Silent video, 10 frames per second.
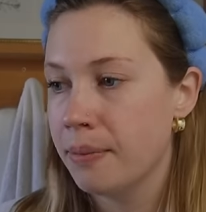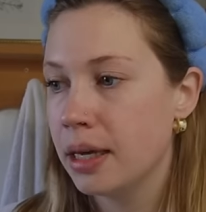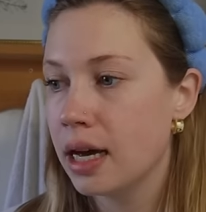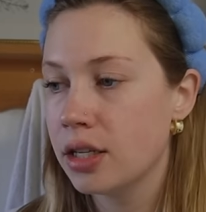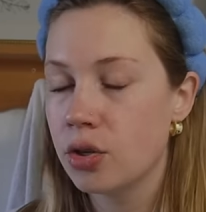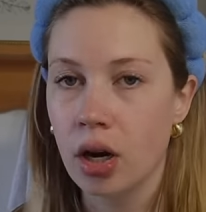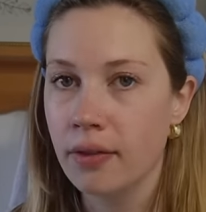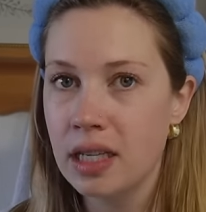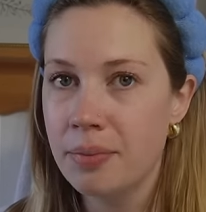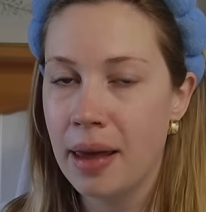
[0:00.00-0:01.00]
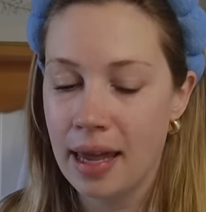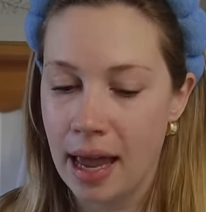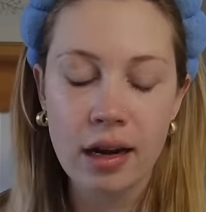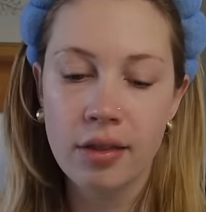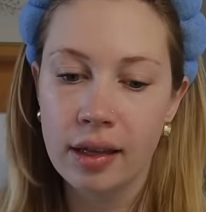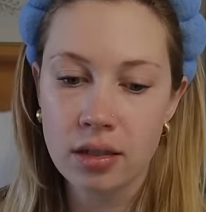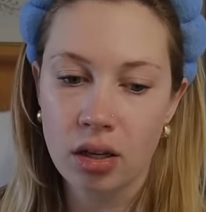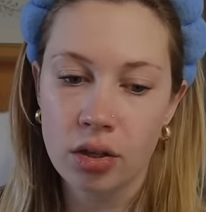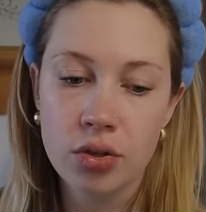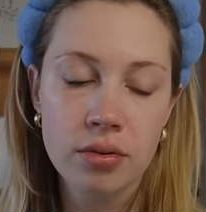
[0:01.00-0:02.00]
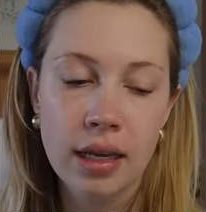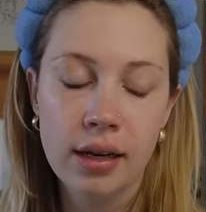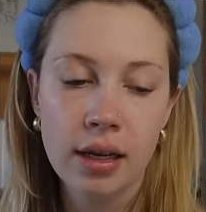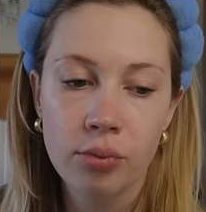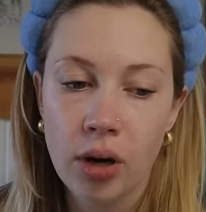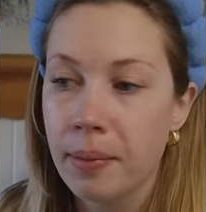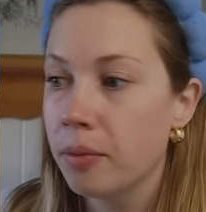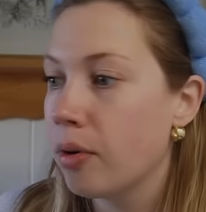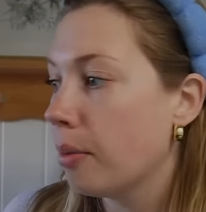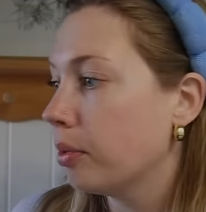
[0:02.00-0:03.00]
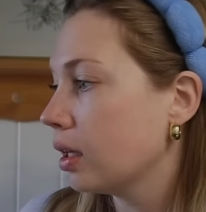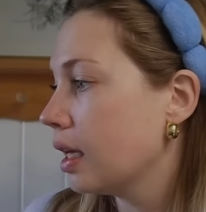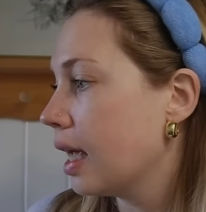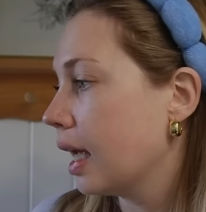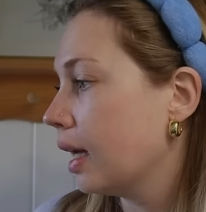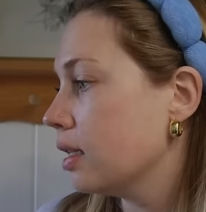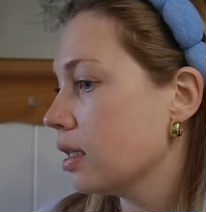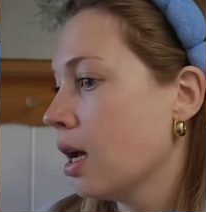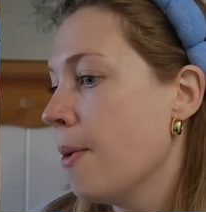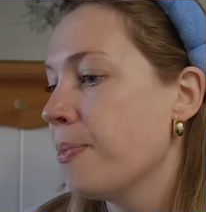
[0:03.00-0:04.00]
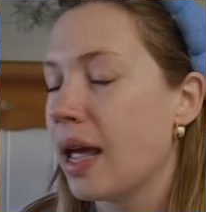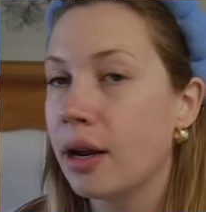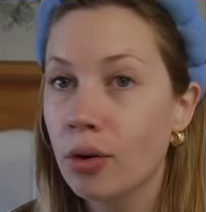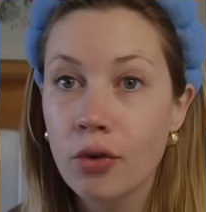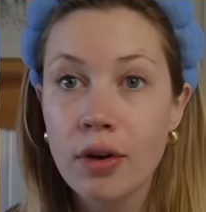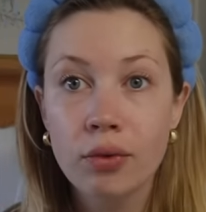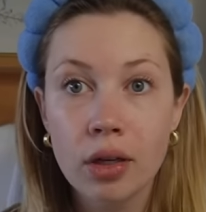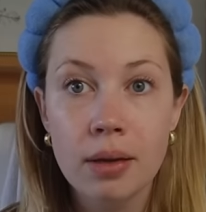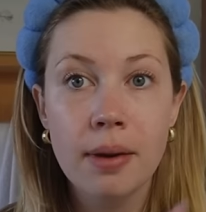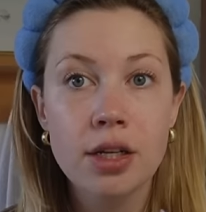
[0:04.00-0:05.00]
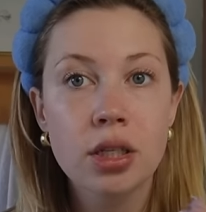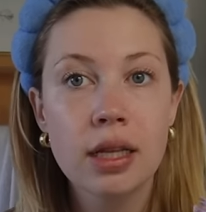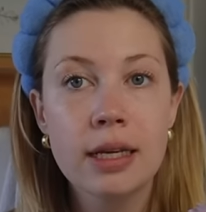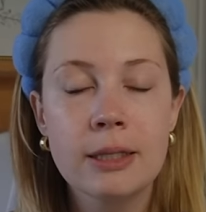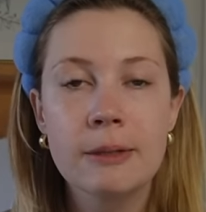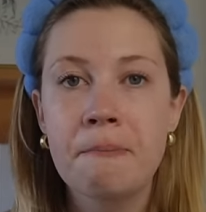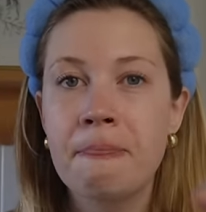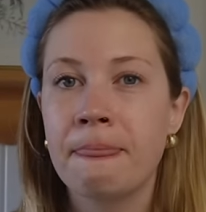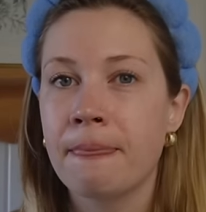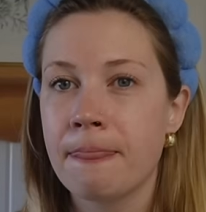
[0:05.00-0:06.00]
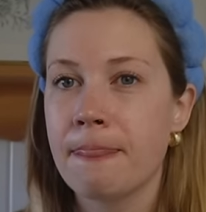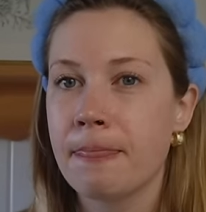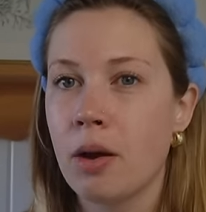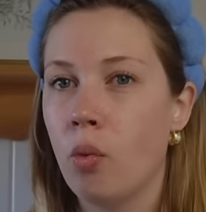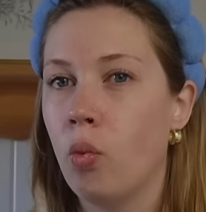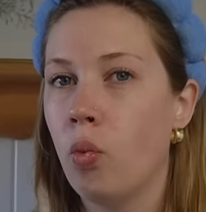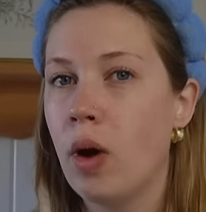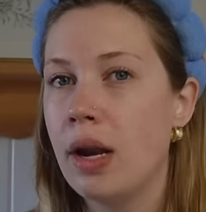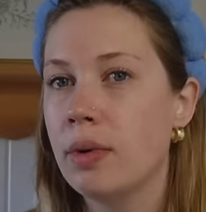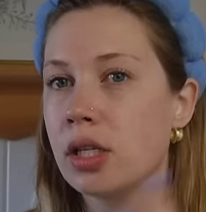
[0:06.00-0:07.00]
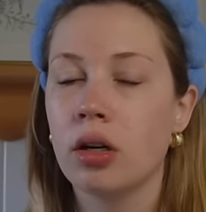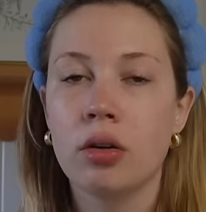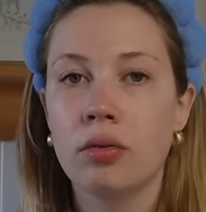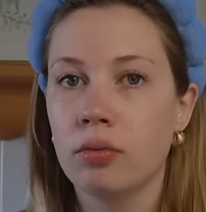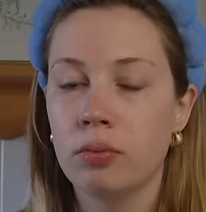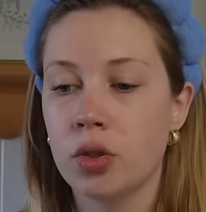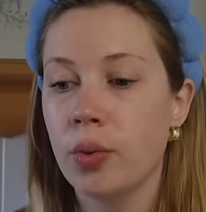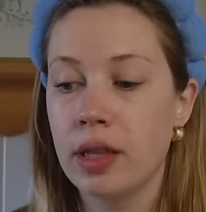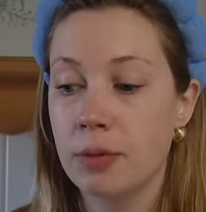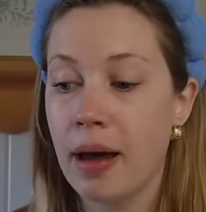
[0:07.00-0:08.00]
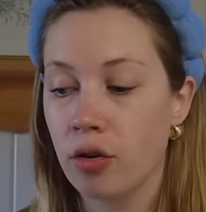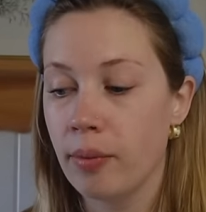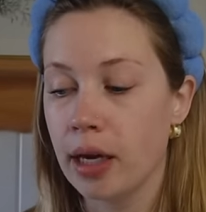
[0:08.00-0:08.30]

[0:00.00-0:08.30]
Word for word: because you can obviously paint anything as long as you sand it and prime it properly. And I don't know if I've really mentioned this when we started doing this bathroom